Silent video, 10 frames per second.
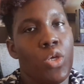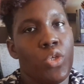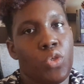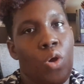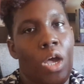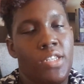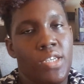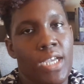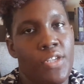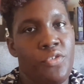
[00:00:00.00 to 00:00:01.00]
So as
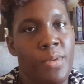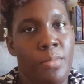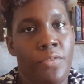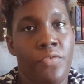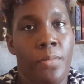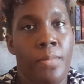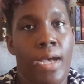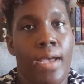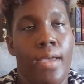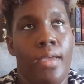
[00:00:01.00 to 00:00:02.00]
you guys remember from
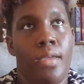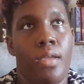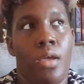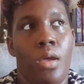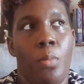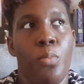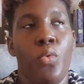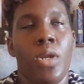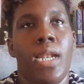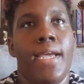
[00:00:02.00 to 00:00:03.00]
my
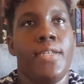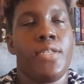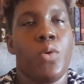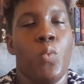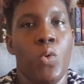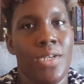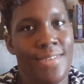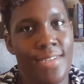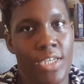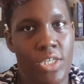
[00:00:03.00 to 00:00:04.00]
Moonlight
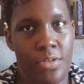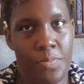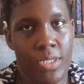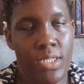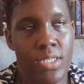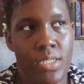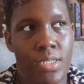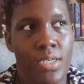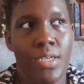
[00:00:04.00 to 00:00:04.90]
workstation piece,